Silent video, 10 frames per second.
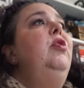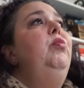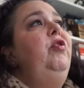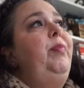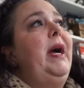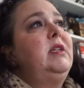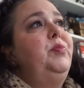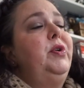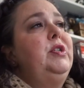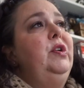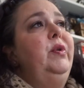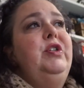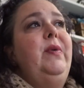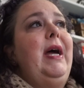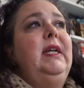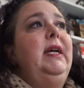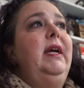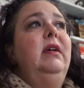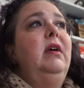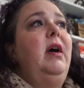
move back to book two, and do editing.